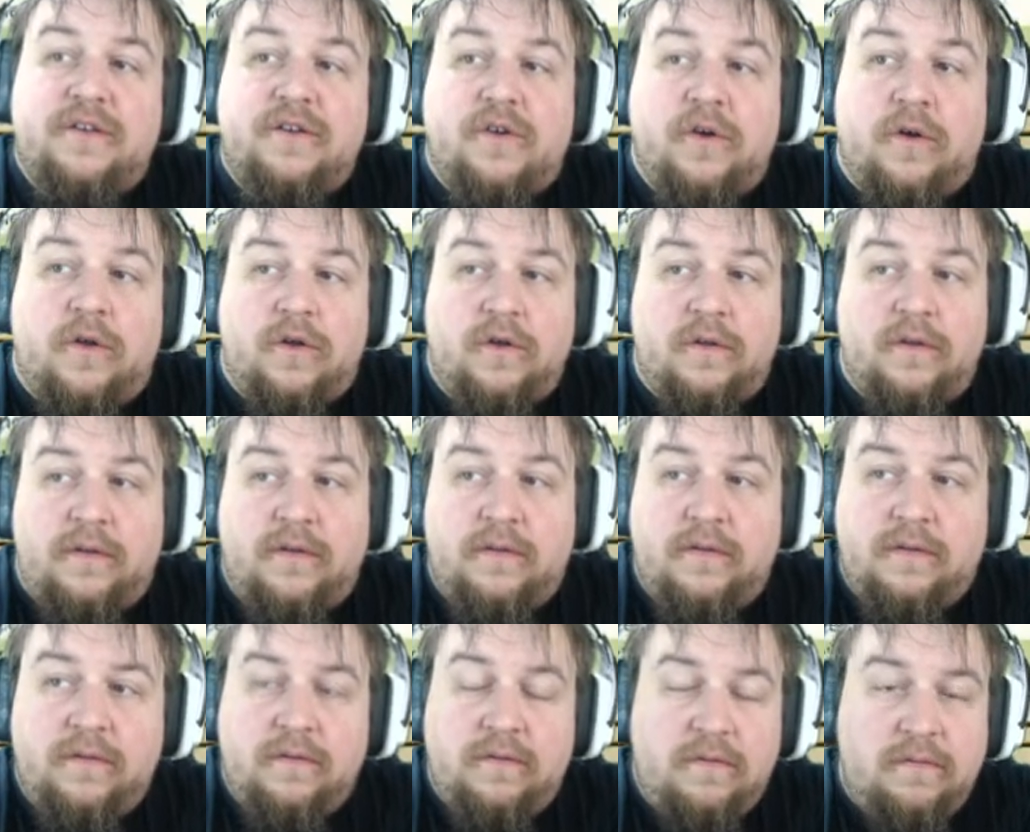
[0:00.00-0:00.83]
gold
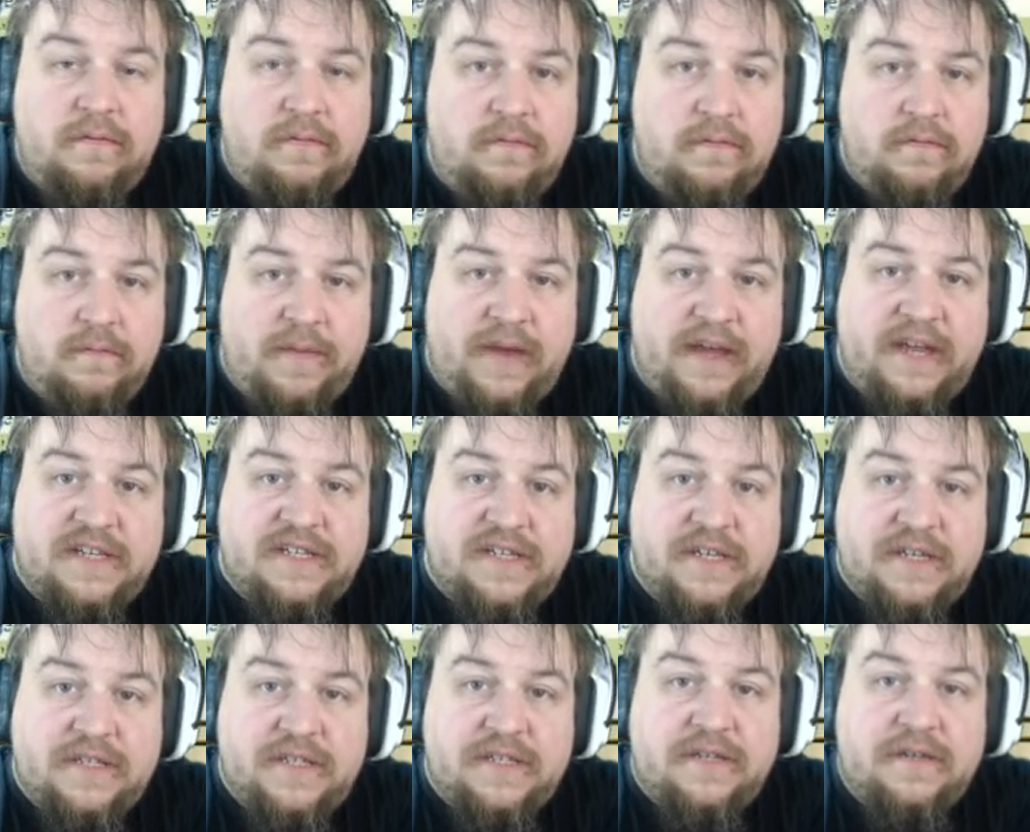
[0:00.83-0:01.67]

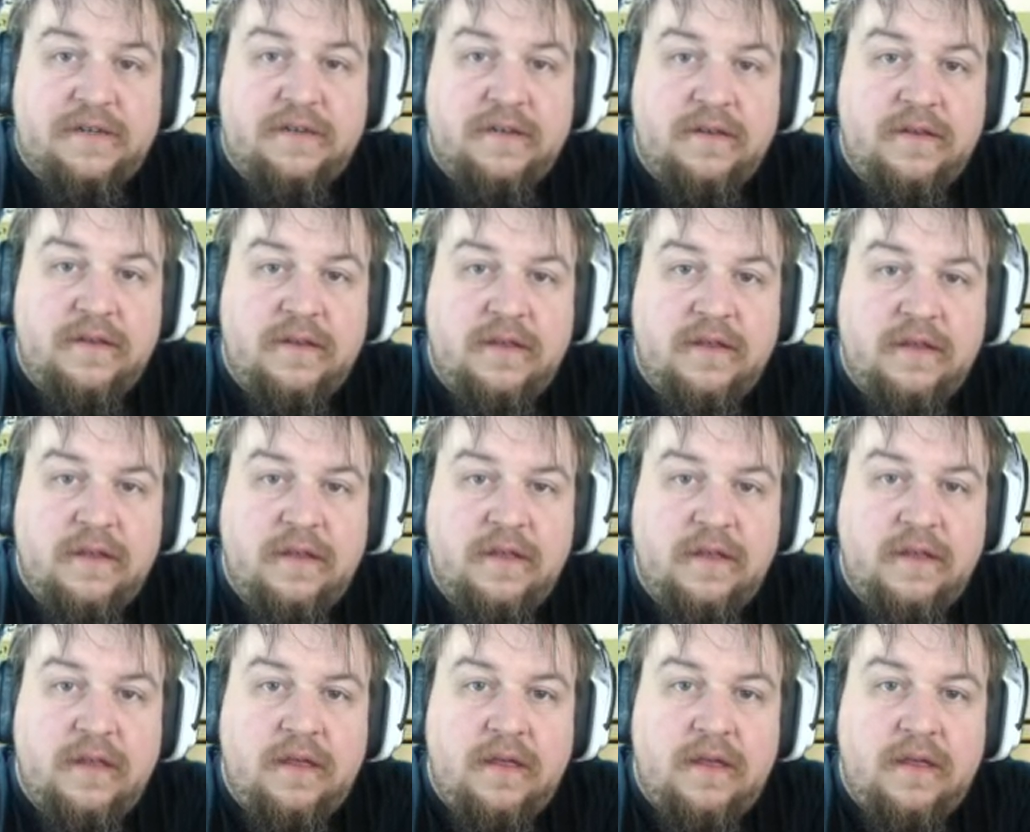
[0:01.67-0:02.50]
pieces,
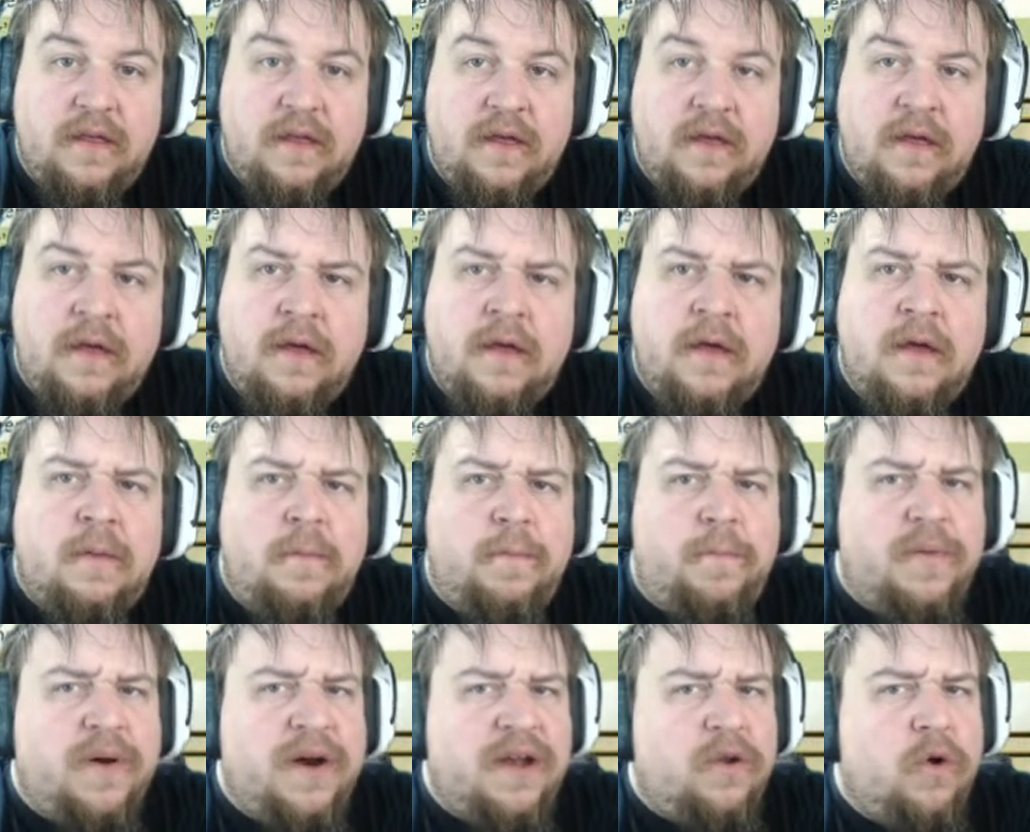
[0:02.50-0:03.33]

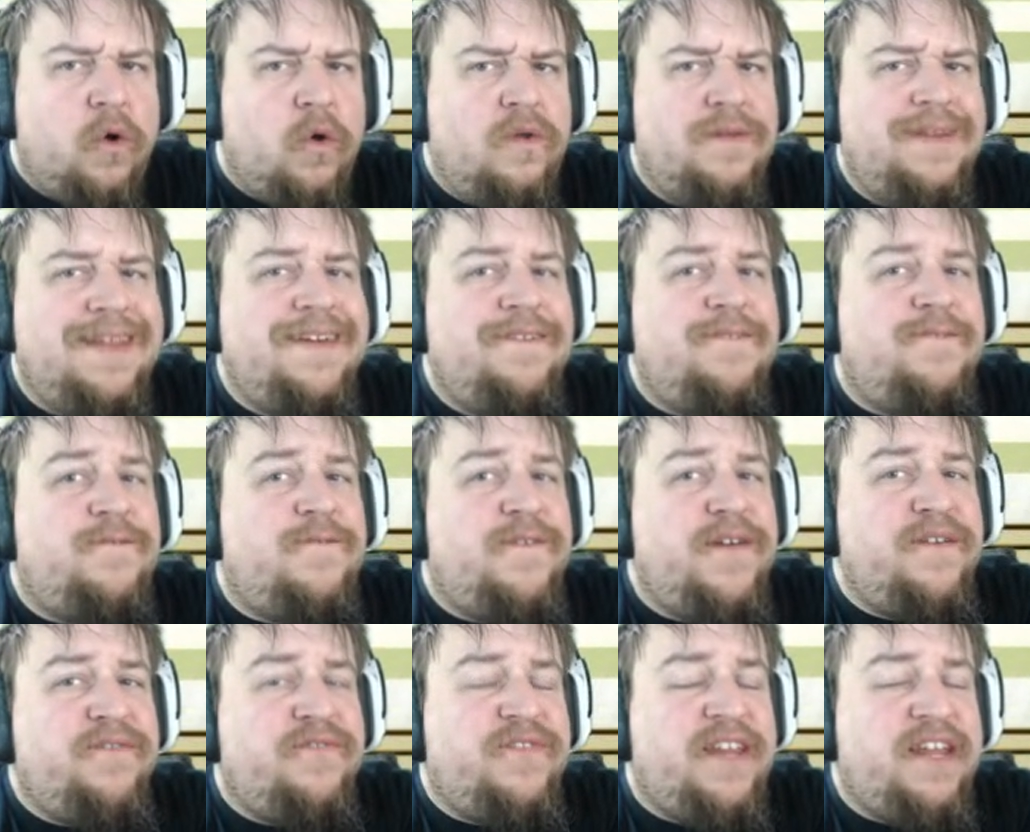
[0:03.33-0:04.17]
but only
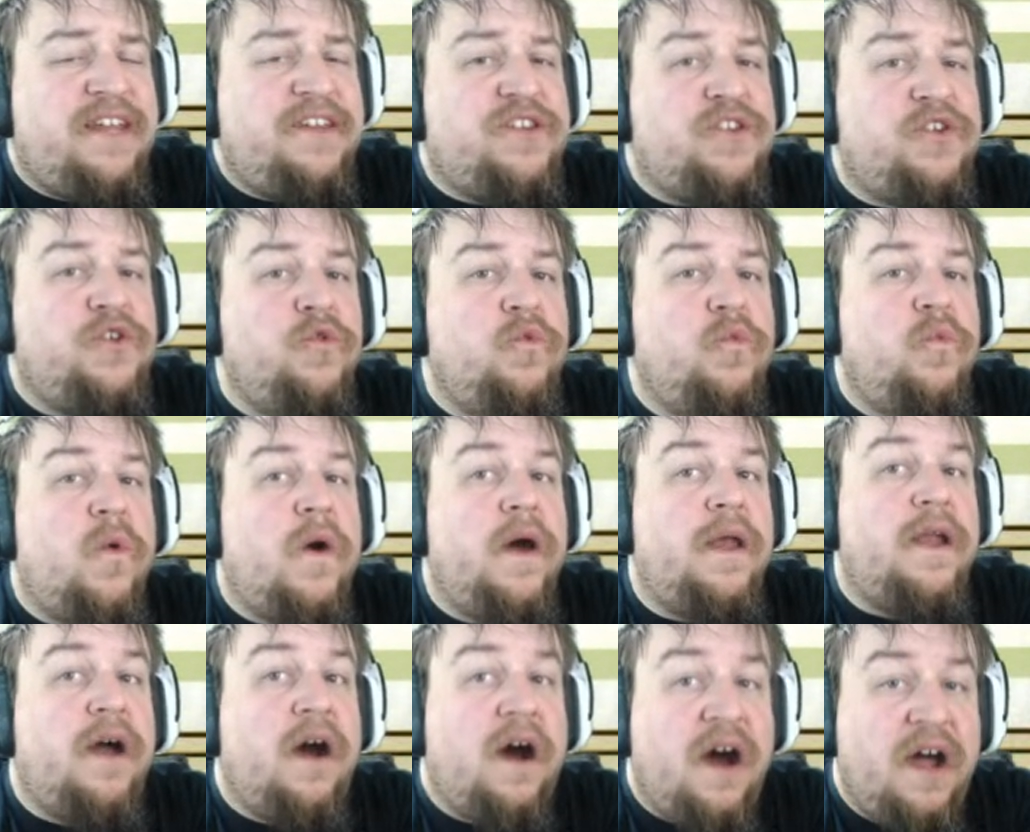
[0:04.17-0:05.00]
fifty to one
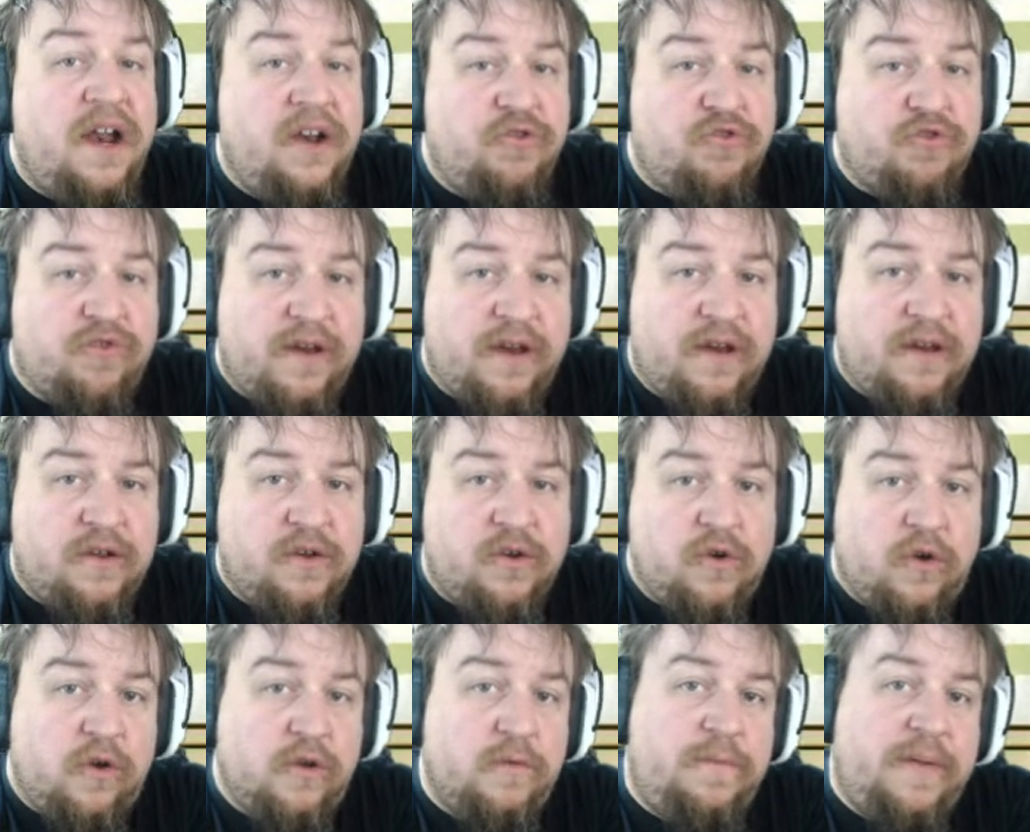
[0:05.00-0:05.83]
hundred
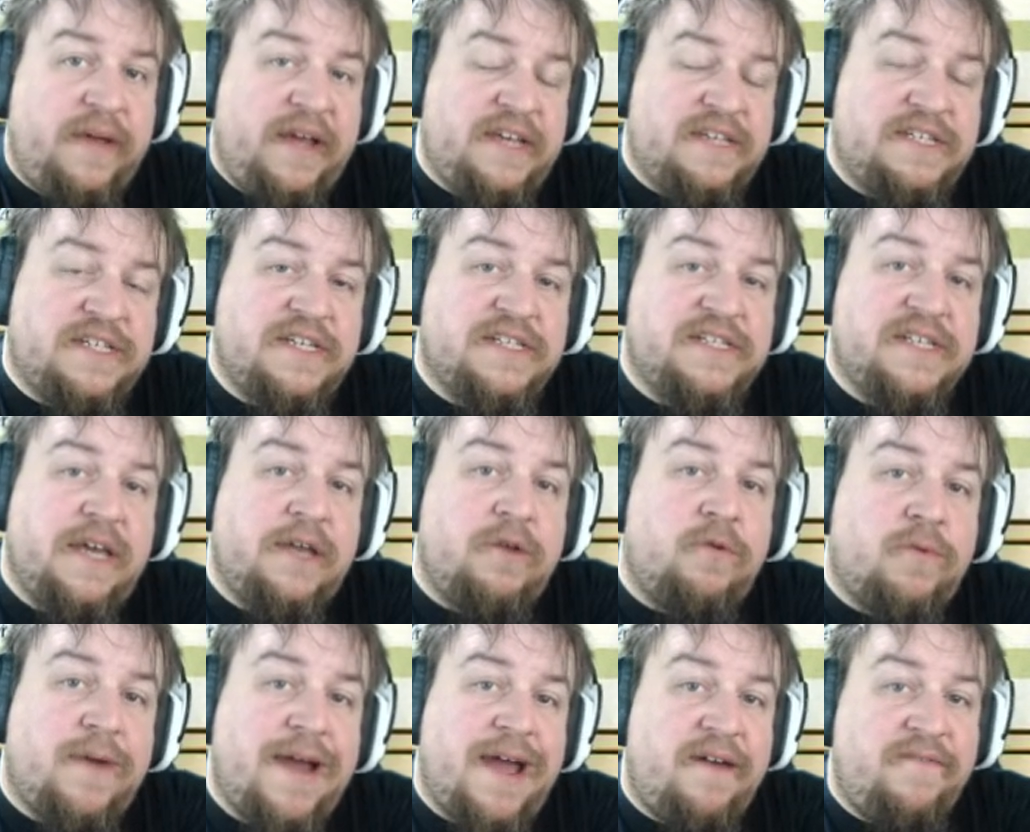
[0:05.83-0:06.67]
gold pieces in
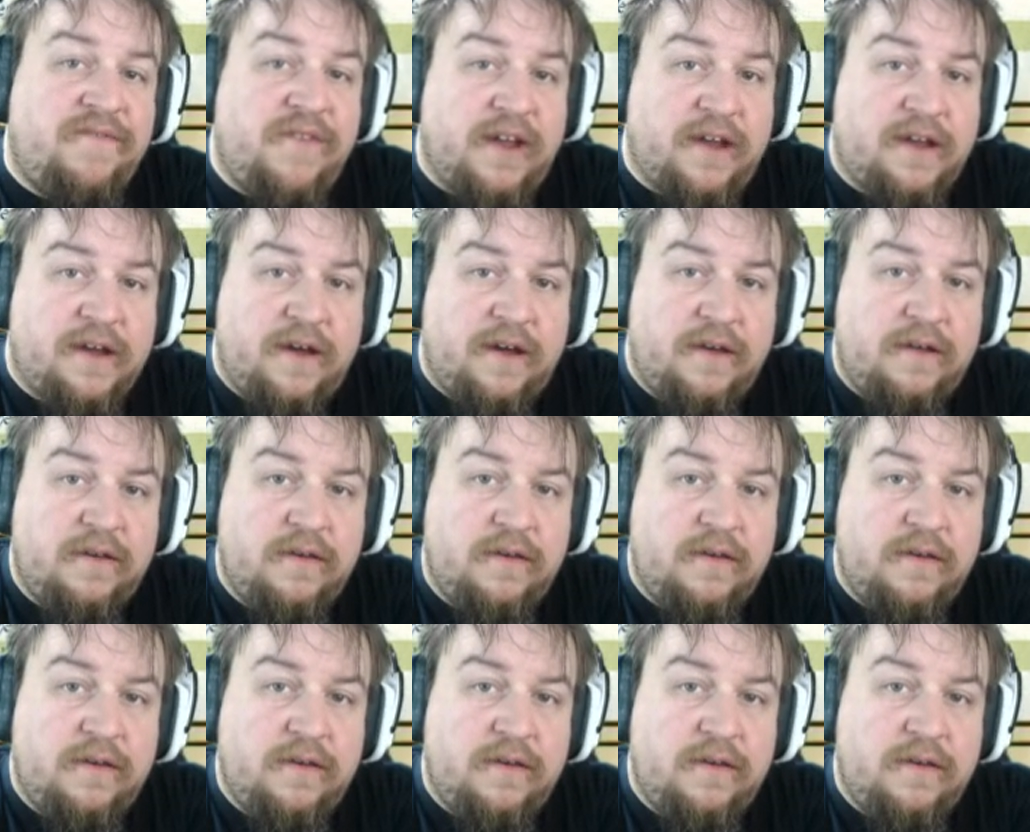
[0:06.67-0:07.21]
Ravnica?